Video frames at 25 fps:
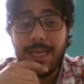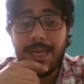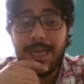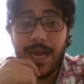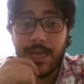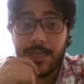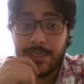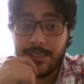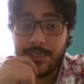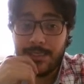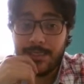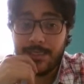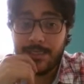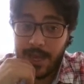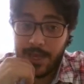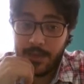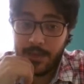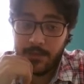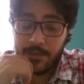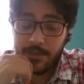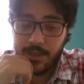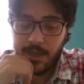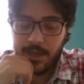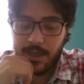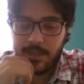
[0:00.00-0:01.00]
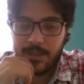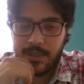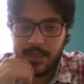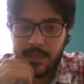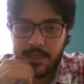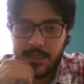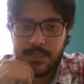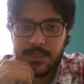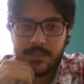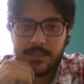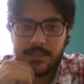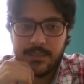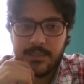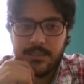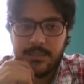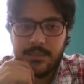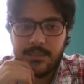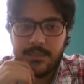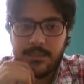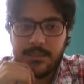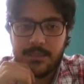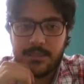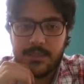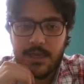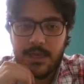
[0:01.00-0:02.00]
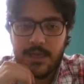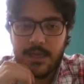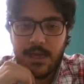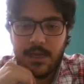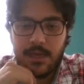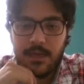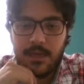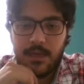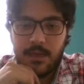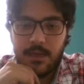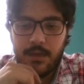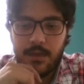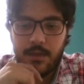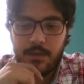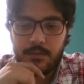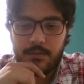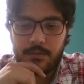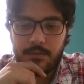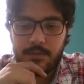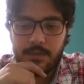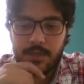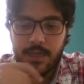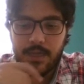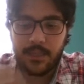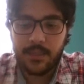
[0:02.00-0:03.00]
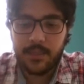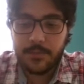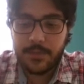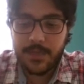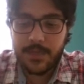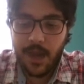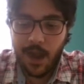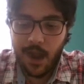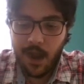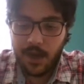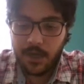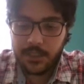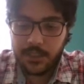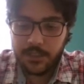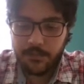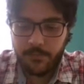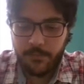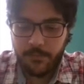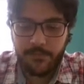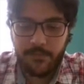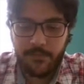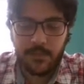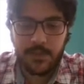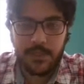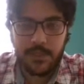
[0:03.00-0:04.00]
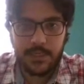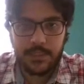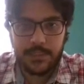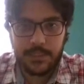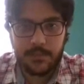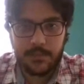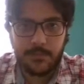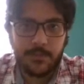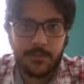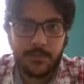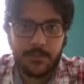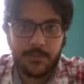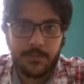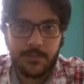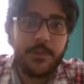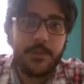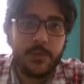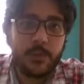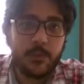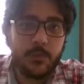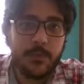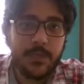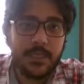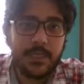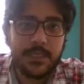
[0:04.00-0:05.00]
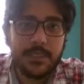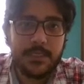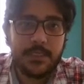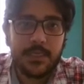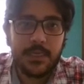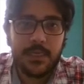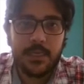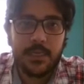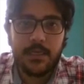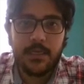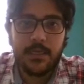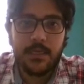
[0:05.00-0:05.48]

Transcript: I think that this is a little bit harder with authentic materials because